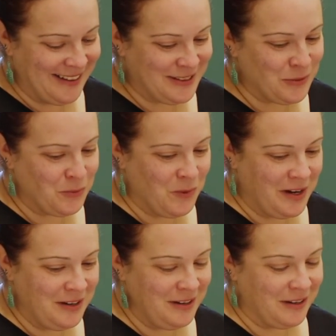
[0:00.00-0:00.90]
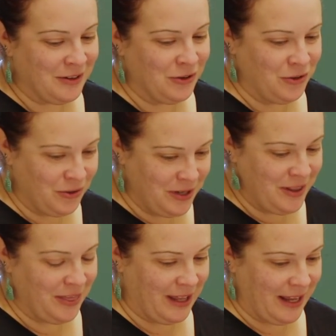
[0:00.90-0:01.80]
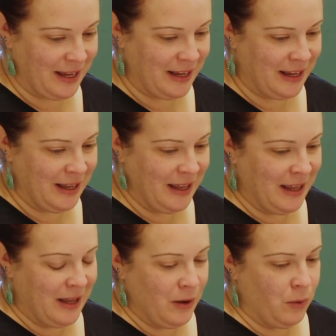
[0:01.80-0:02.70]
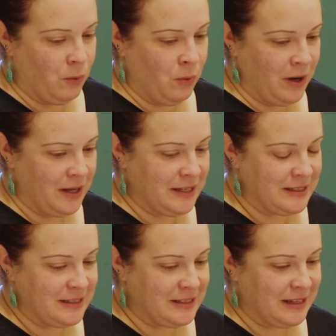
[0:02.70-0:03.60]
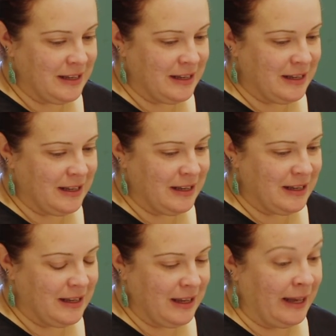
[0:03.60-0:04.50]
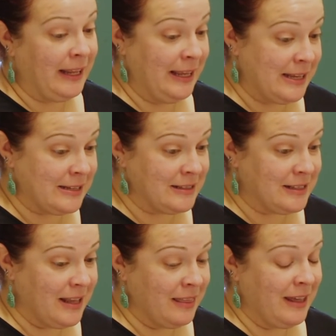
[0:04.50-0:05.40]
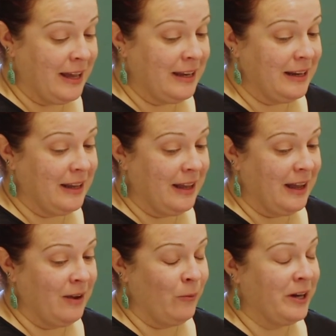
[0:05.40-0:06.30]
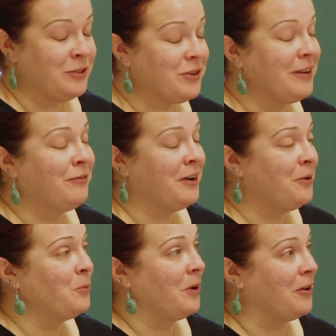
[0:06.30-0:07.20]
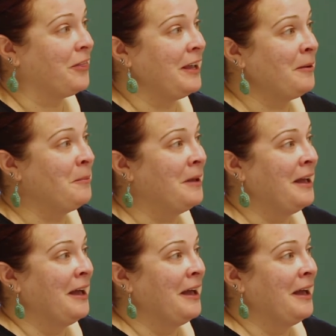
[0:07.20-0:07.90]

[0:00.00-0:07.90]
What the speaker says: So one good thing was and is that when I drive around Waltham,